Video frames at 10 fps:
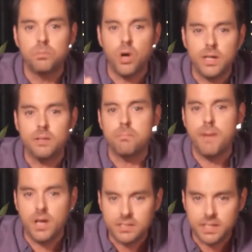abroad in
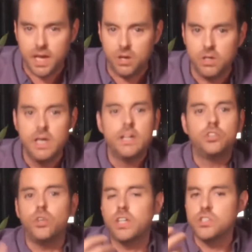Moscow
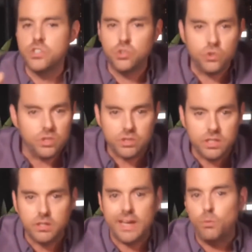during his junior
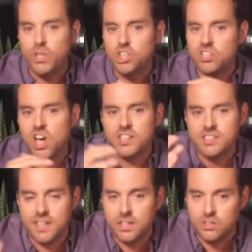year at Wichita
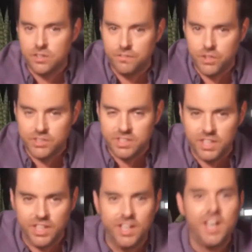State
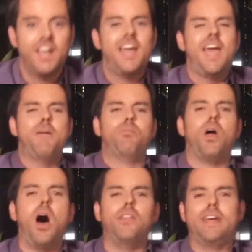University. Hey,
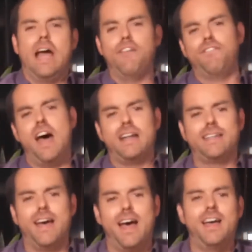bro, they got
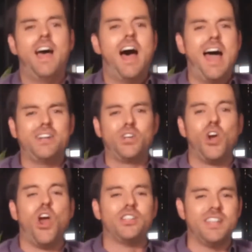vodka, hot
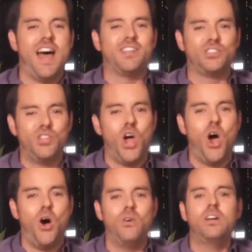girls, a lot of
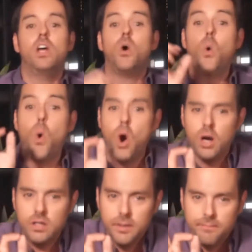snow.
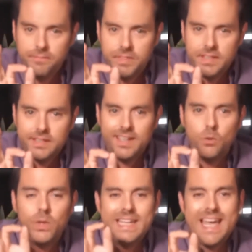Or
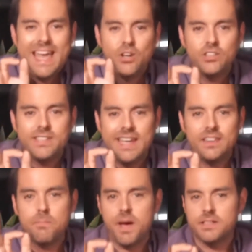can we entertain
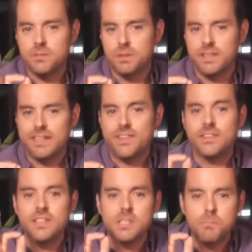the possibility
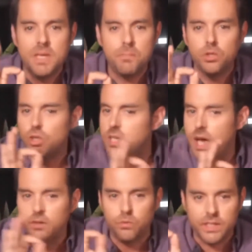that these people are
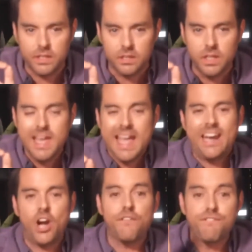not real
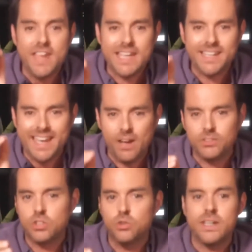and are fake
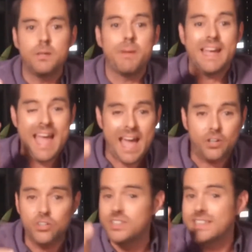accounts created by
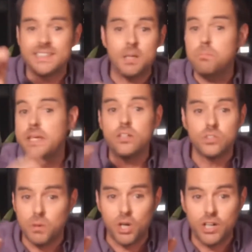hackers in St.
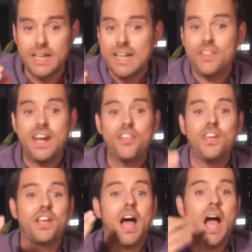Petersburg that I
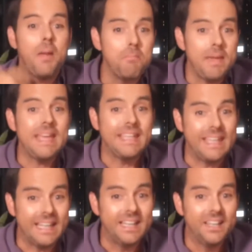think I'm
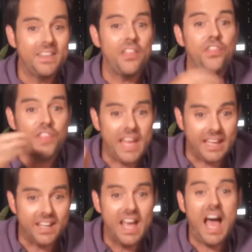making, that
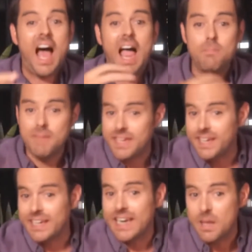think I'm
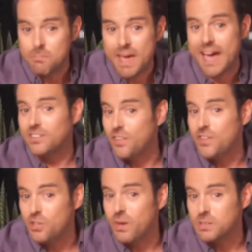making an impact
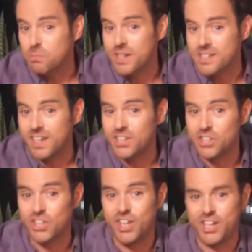on the US
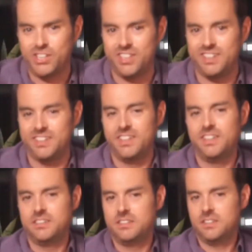presidential election?
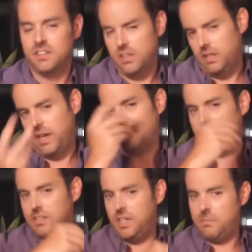And all I have
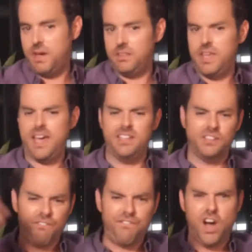to say about that
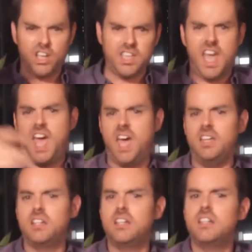is, fuck yeah.